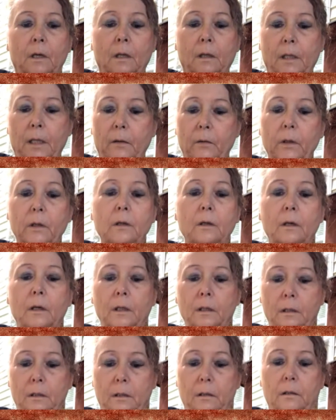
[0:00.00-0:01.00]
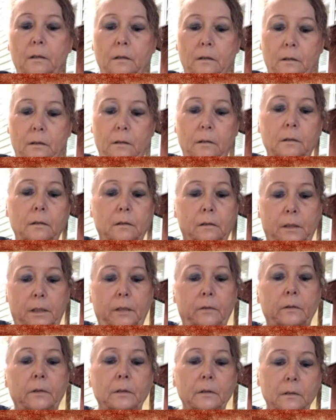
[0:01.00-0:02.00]
they were good. They
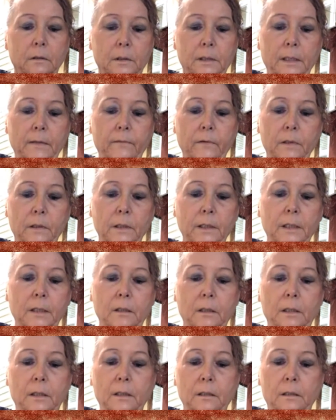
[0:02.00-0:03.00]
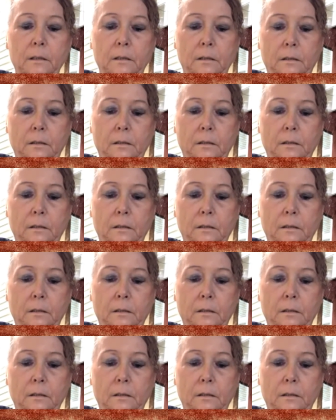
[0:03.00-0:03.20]
were definitely good.